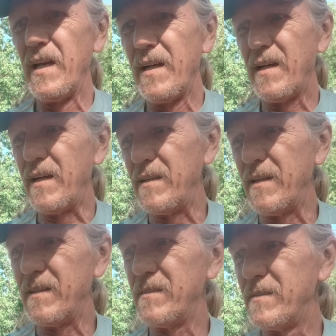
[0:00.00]

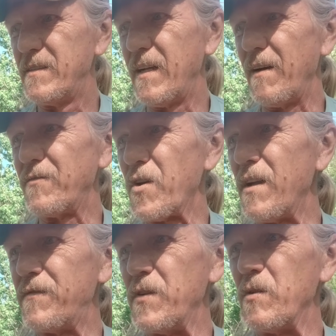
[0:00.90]
and I've
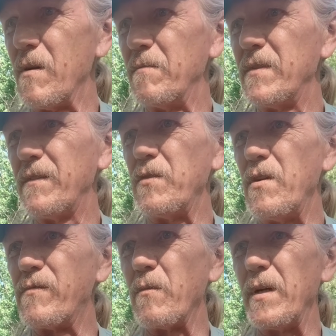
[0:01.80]
tried a few of them, a few
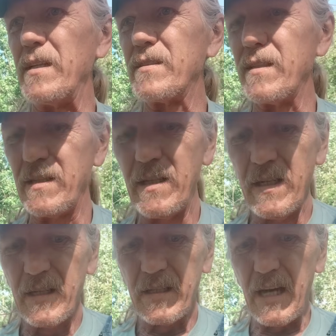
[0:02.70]
different ways,
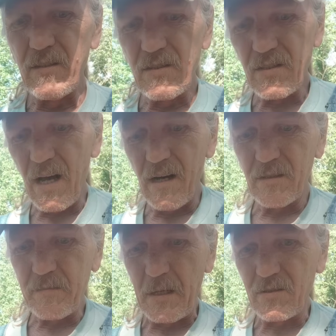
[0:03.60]
Cajun style
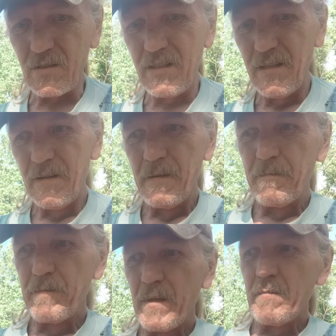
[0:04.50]
especially.
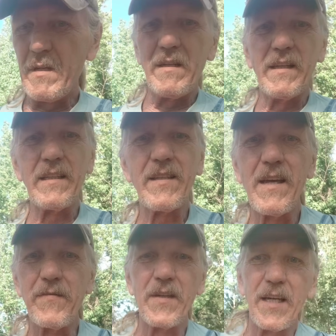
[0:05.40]
But then they
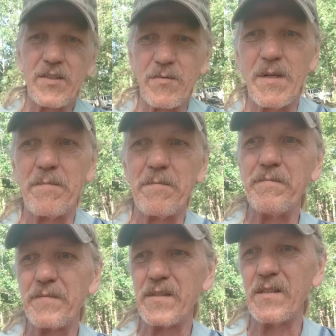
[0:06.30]
say if you like shrimp,
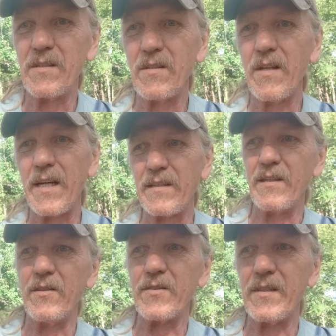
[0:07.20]
you'll like
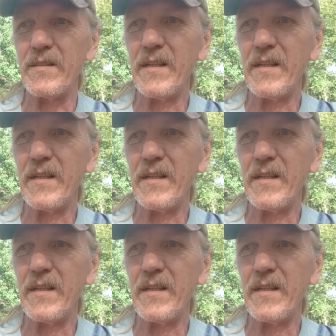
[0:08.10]
those. And